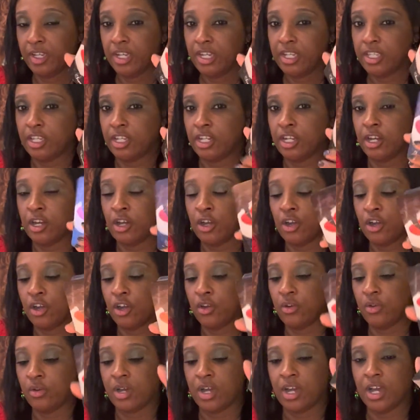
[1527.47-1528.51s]
You
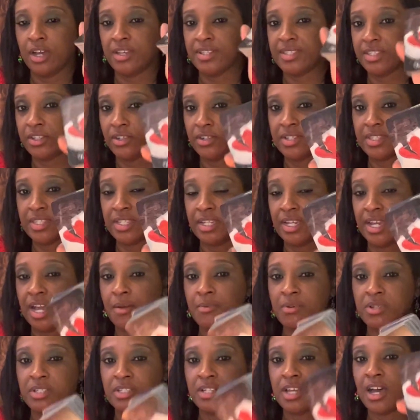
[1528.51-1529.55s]
know, seriously, I
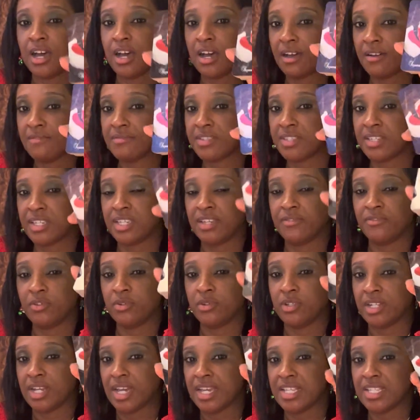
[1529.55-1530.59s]
would love to give you a
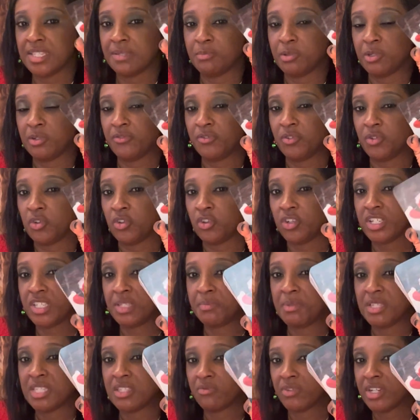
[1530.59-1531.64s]
nice, beautiful
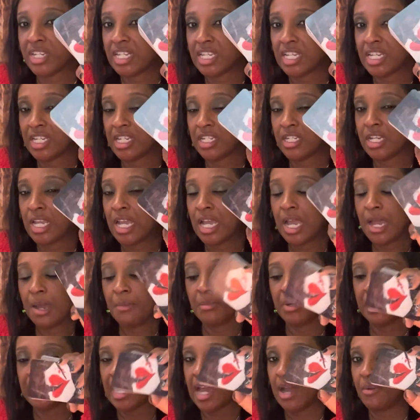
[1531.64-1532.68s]
Christmas reading,
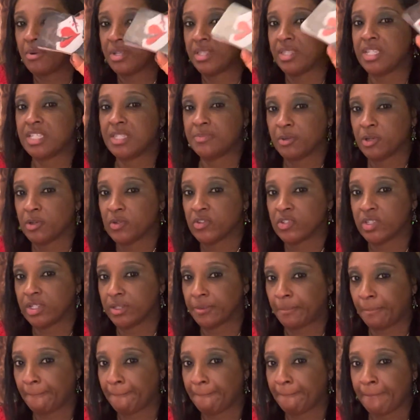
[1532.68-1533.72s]
but not with this person.